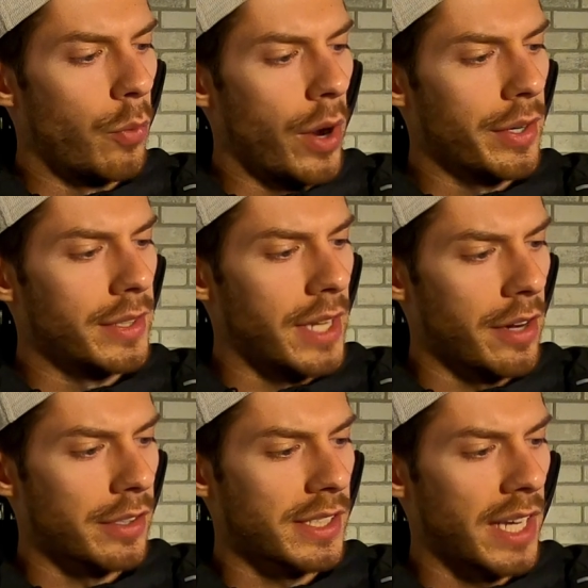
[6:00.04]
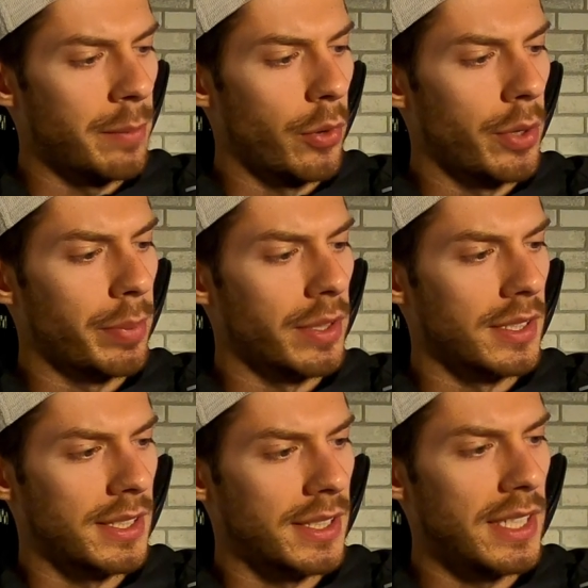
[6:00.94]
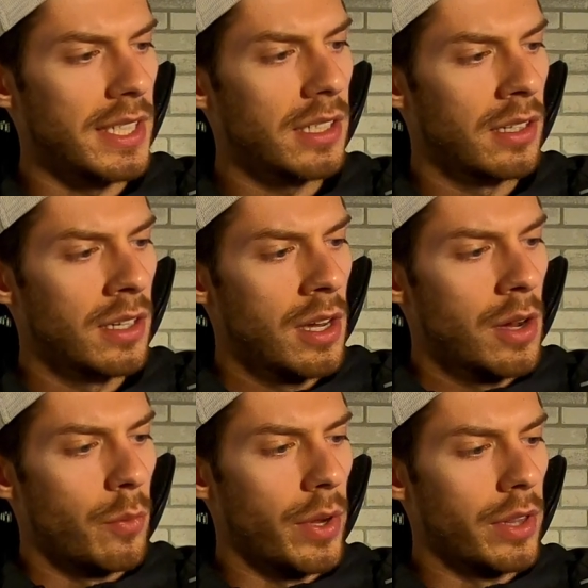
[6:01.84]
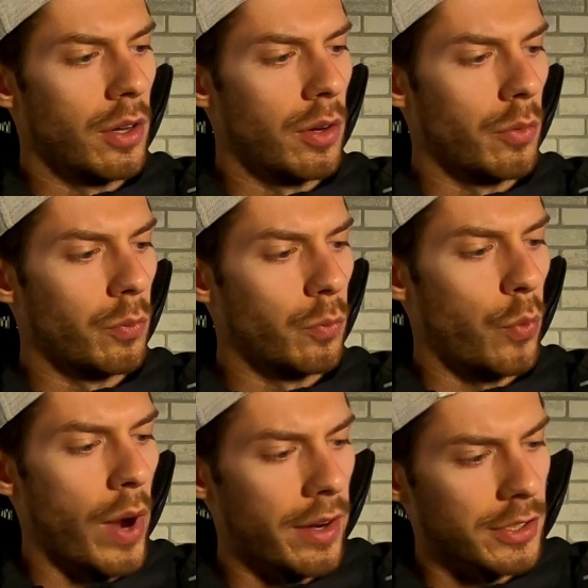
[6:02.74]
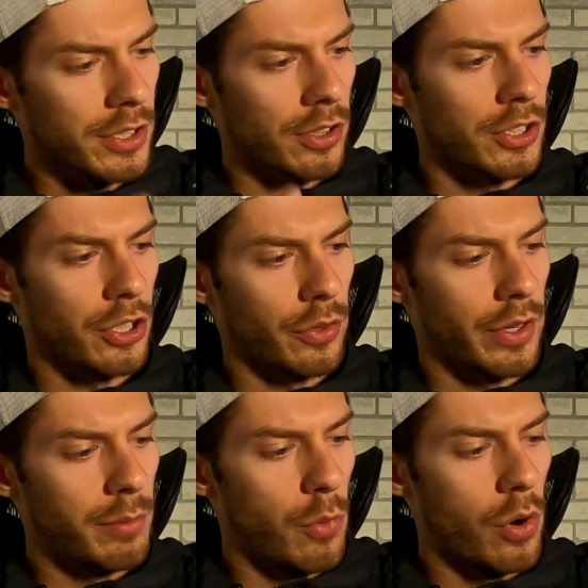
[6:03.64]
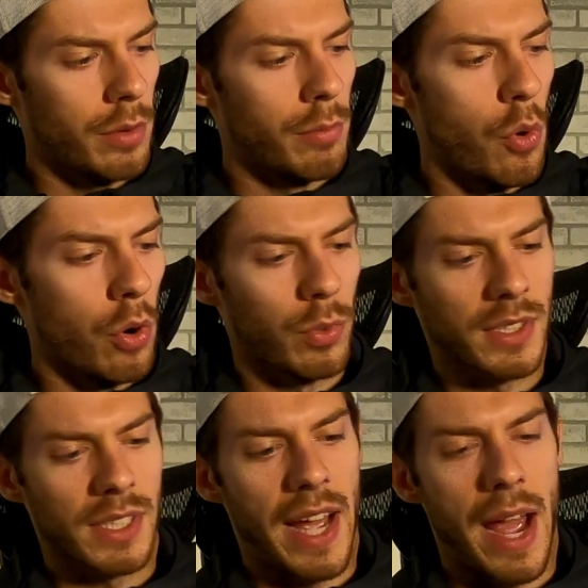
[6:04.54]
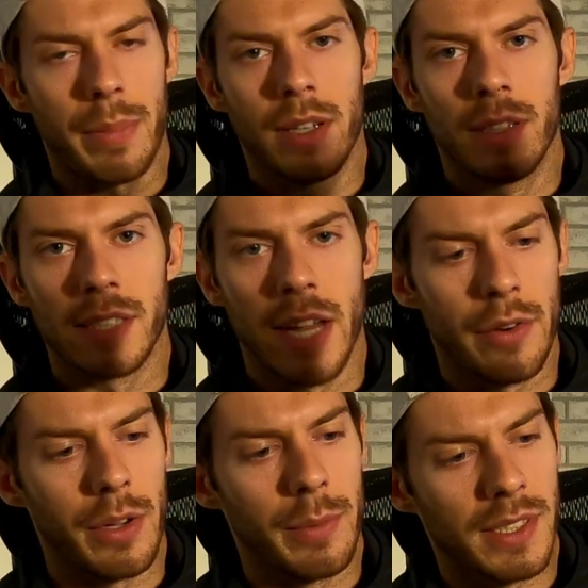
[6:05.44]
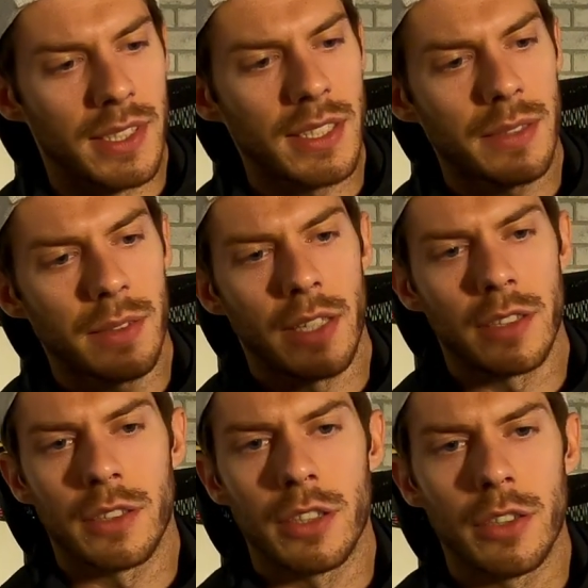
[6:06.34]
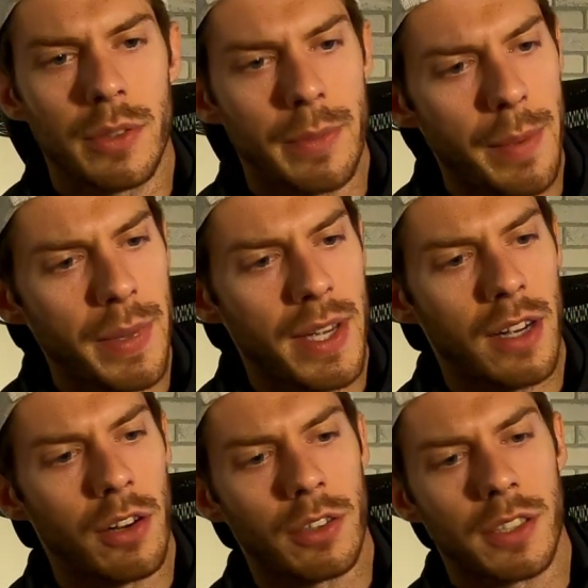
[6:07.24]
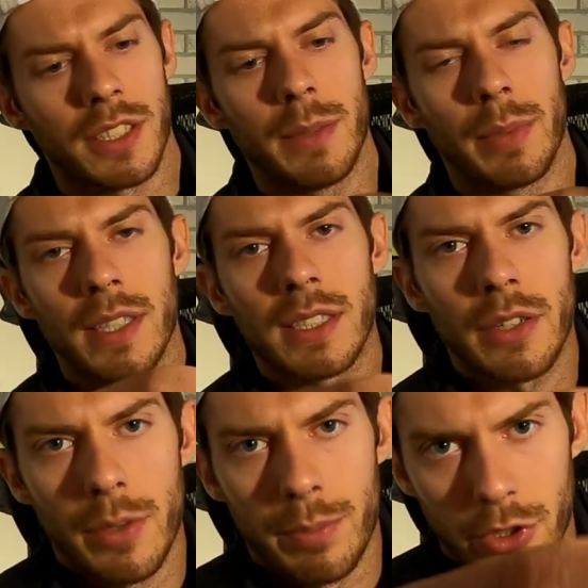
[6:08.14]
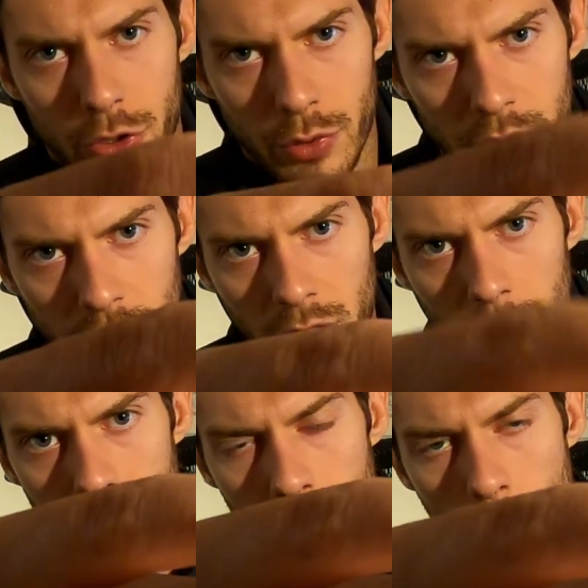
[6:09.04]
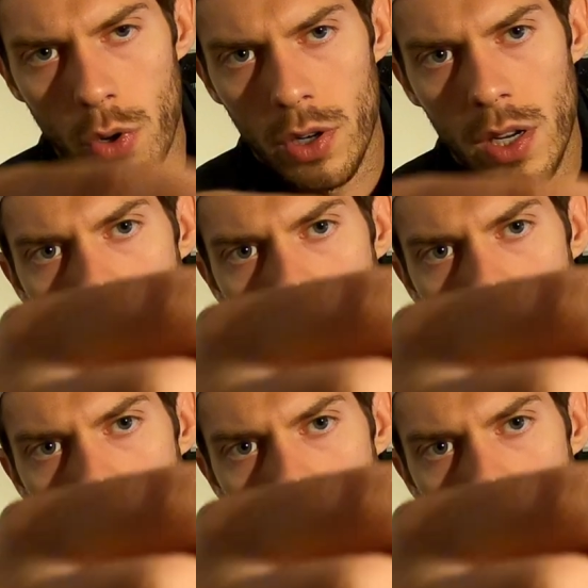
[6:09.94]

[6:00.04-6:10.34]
wear and tear standpoint, but to see when the wear starts occurring more and more, what's going to happen in this area. Because this, it might be kind of hard to see, but this area protrudes a little bit more